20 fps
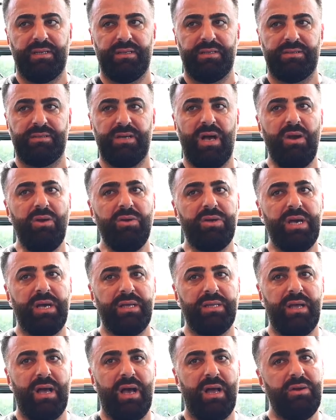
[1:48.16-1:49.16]
So I looked
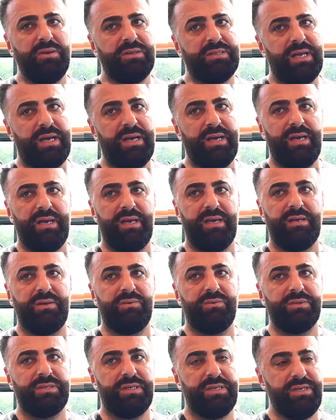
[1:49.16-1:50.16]
at it. It
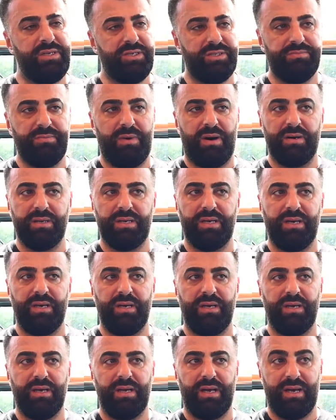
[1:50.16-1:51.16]
was a niche
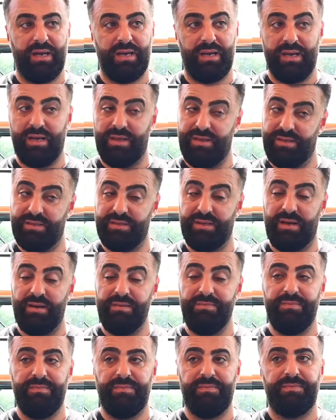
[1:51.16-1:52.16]
market at the
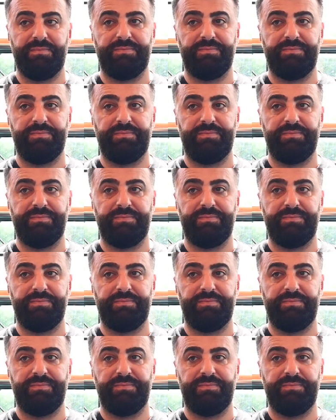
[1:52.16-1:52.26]
time.